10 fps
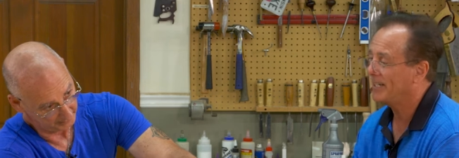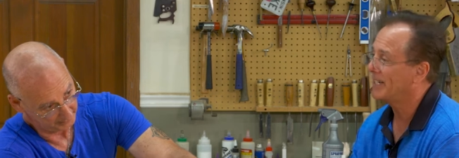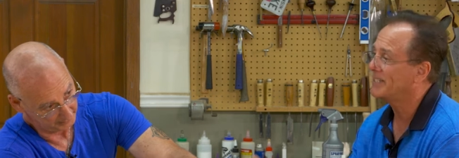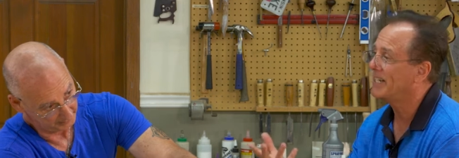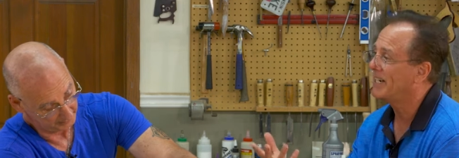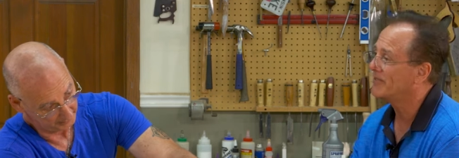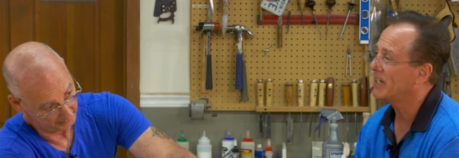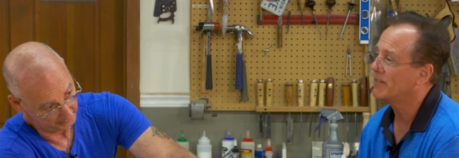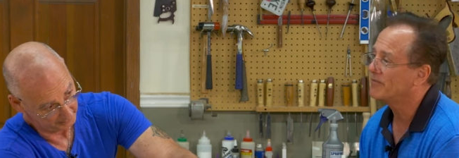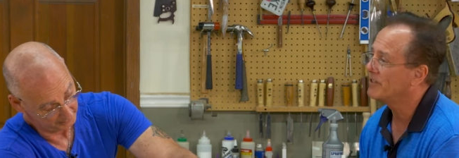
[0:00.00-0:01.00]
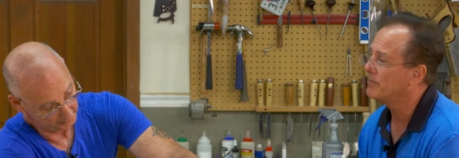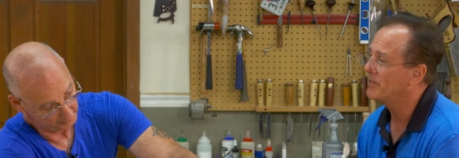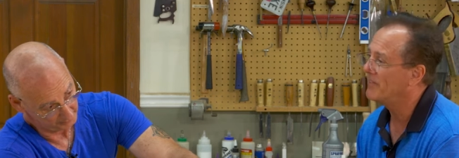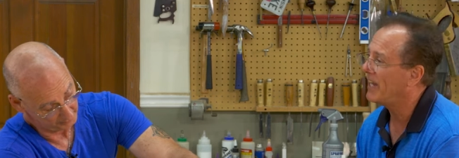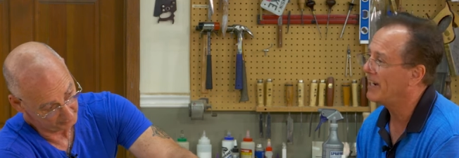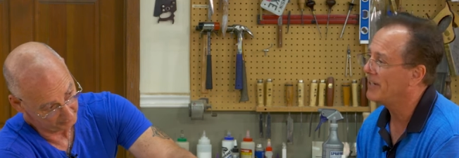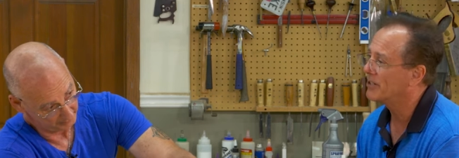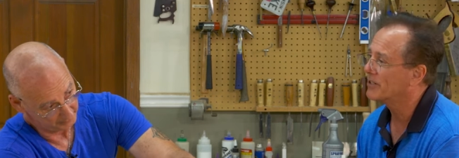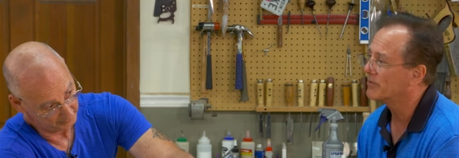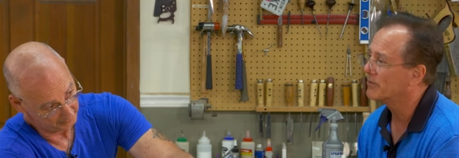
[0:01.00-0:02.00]
Speaker 1: Like I said, I've got a film of that
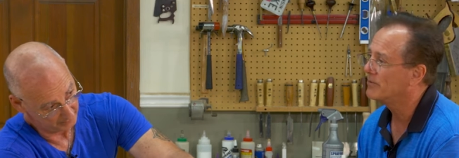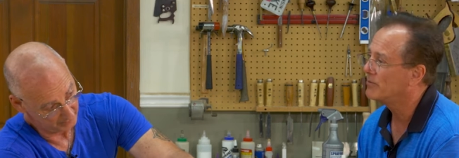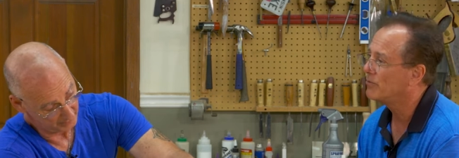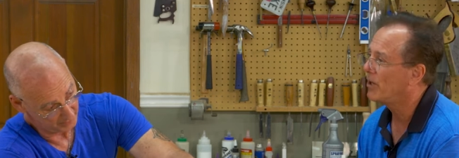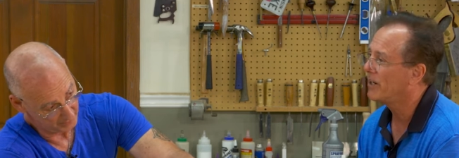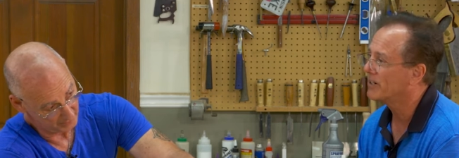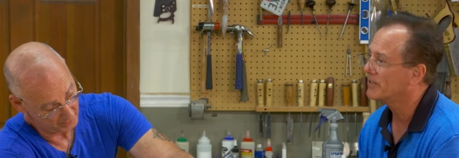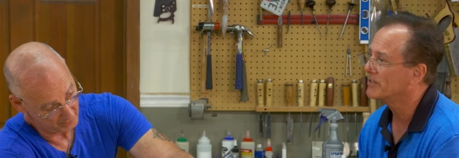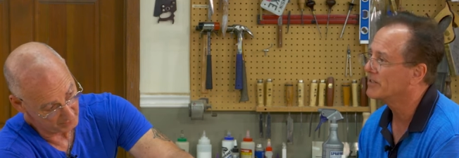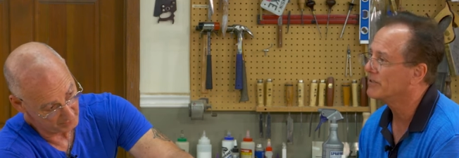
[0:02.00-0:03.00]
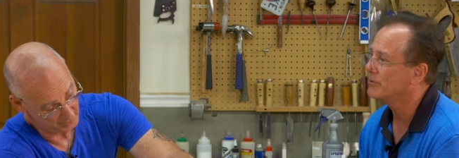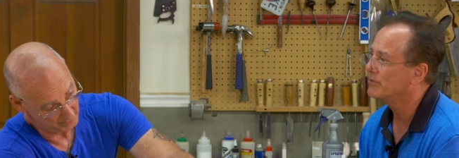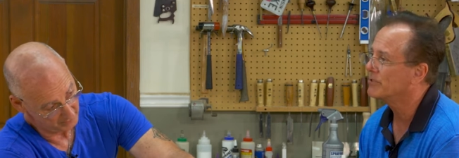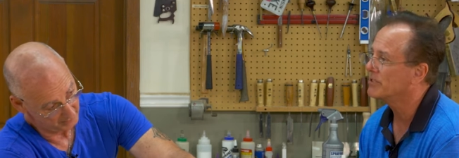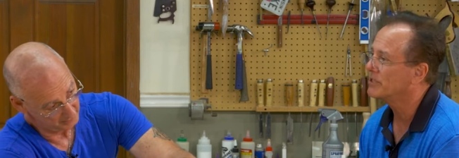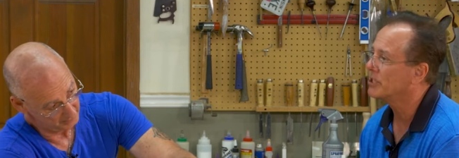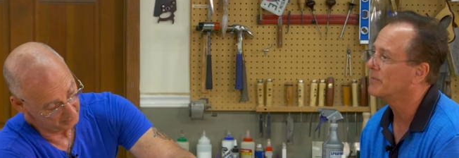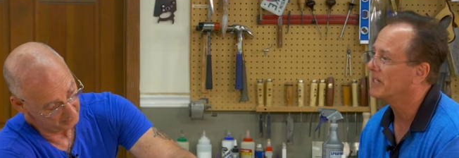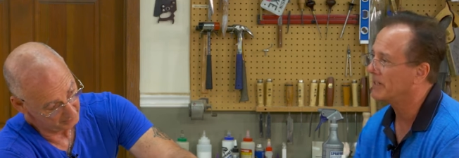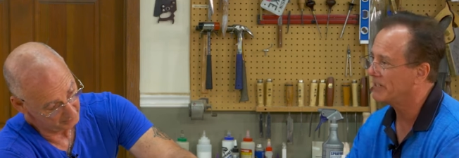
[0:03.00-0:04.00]
under water to
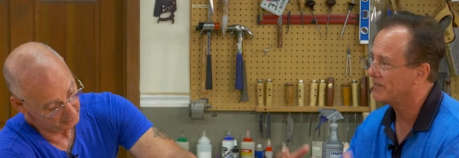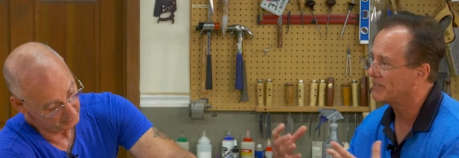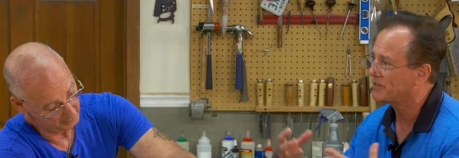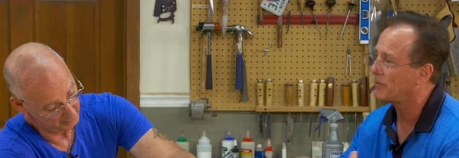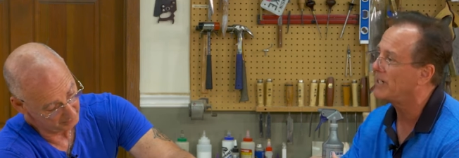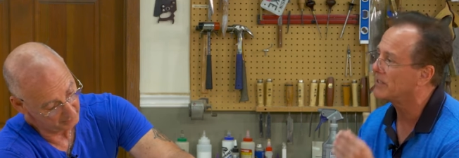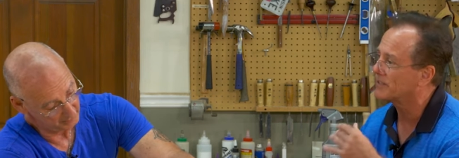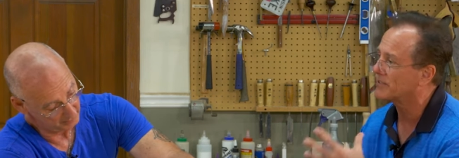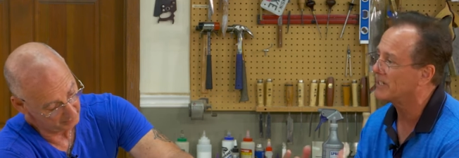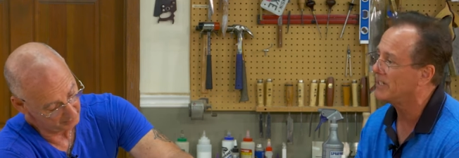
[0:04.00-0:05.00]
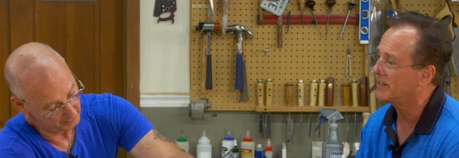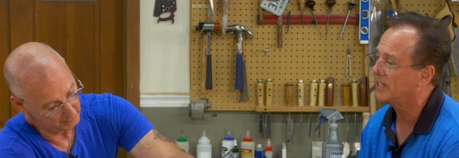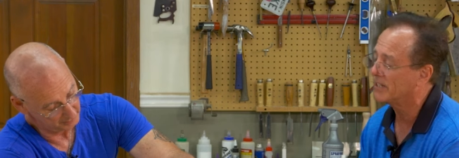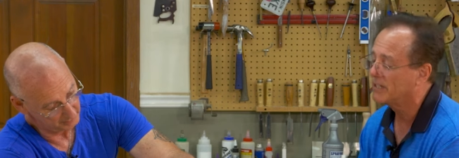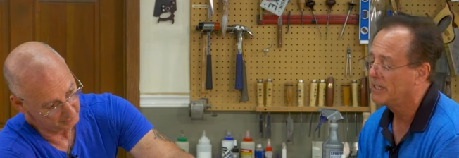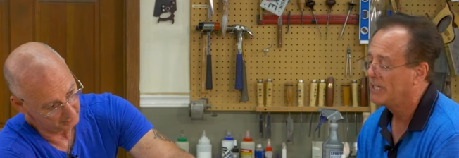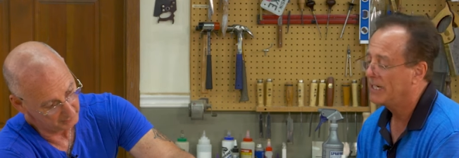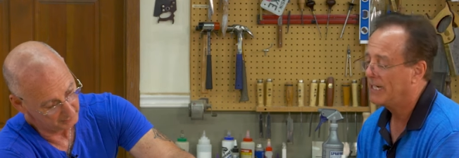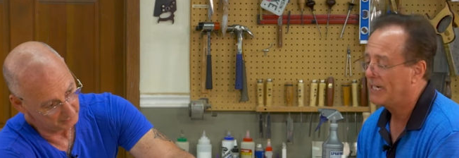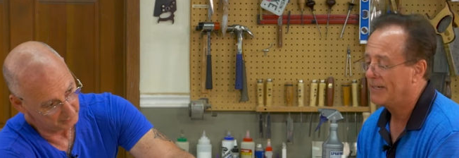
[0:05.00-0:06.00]
determine if it swells or anything.
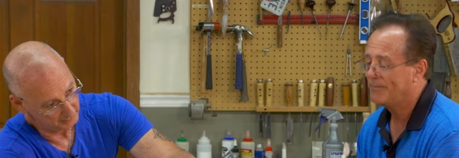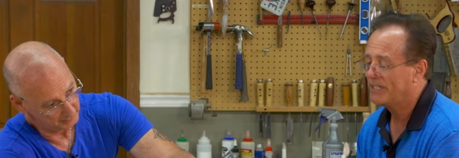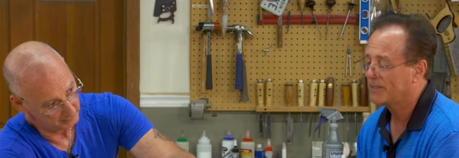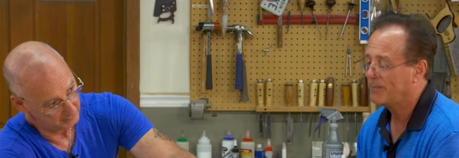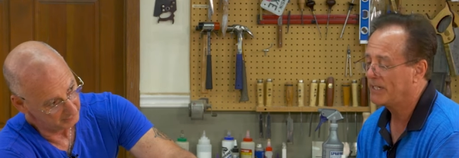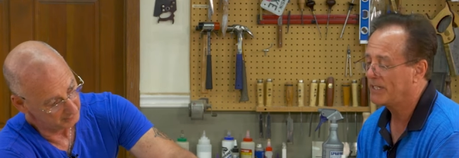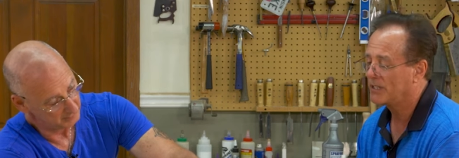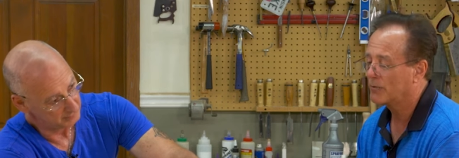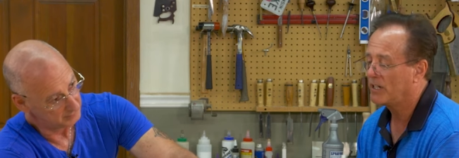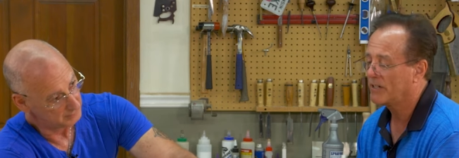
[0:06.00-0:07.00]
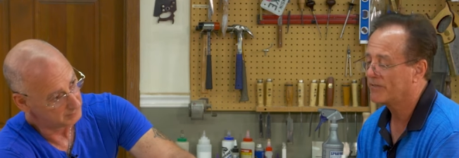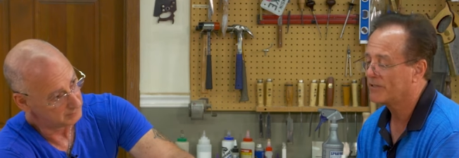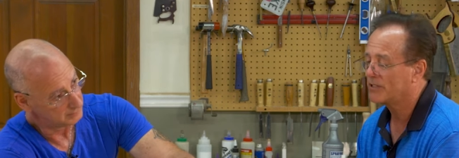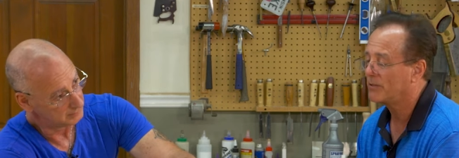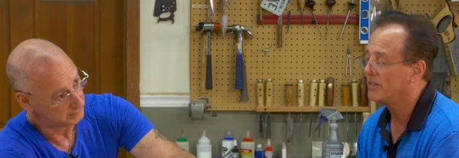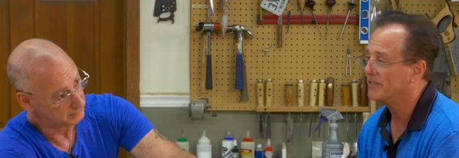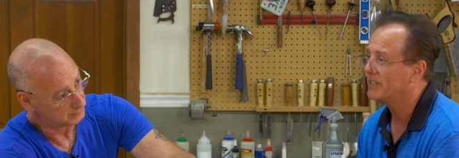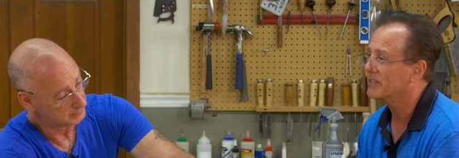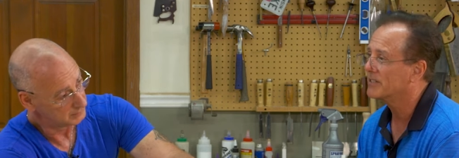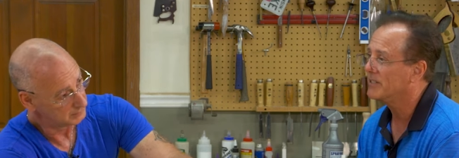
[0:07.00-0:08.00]
Um, it's been underwater for 12
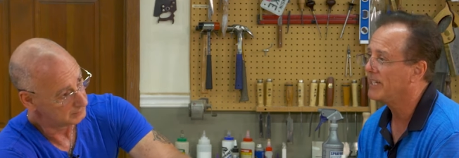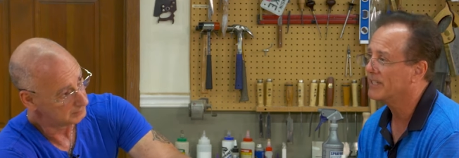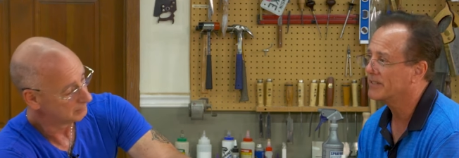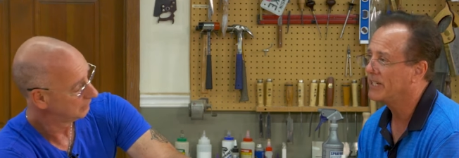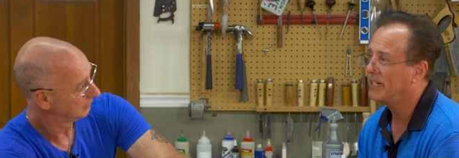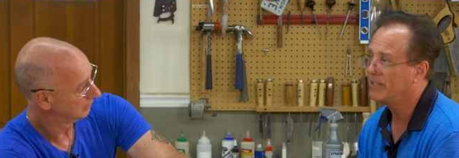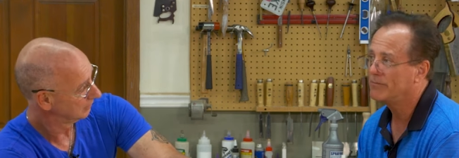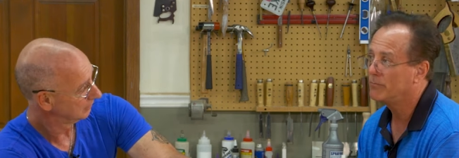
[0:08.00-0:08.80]
years and has not